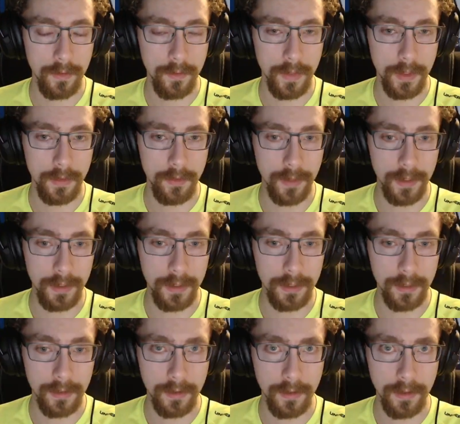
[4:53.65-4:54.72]
Bill of
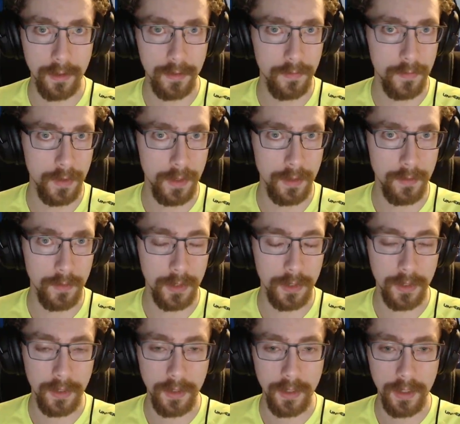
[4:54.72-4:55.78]
Rights, our freedoms,
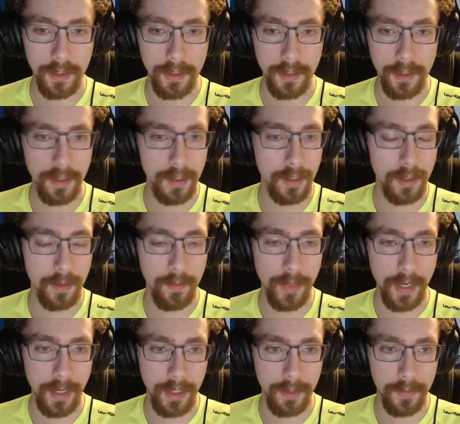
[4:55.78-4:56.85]

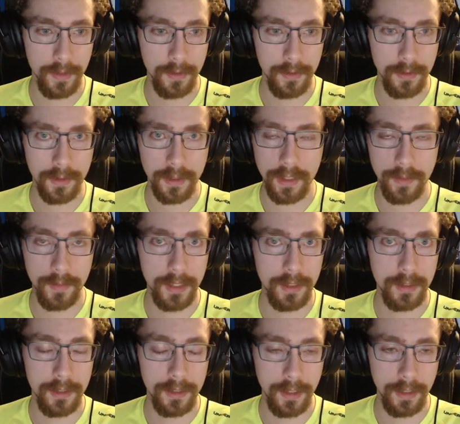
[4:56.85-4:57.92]
incompatible, common
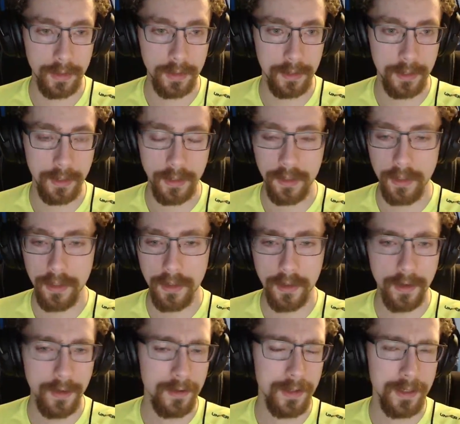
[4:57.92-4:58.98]
sense.
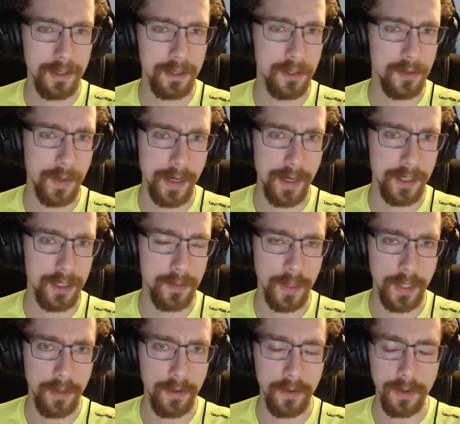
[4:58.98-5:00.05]
All this trash
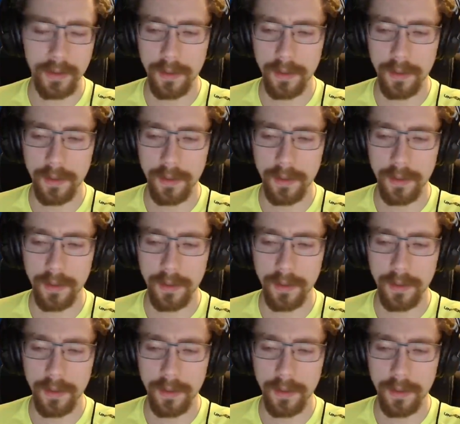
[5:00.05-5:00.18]
about